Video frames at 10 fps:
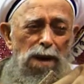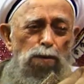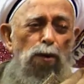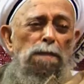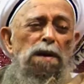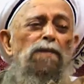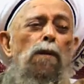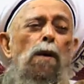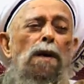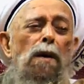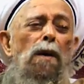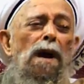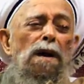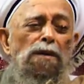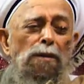to be
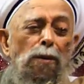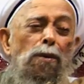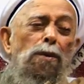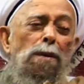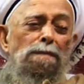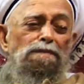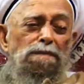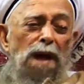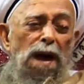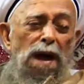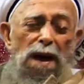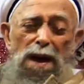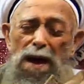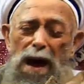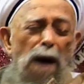forever through
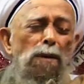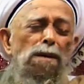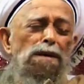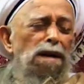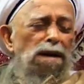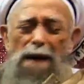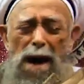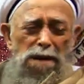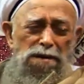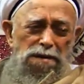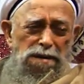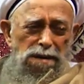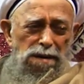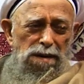heavenly lights,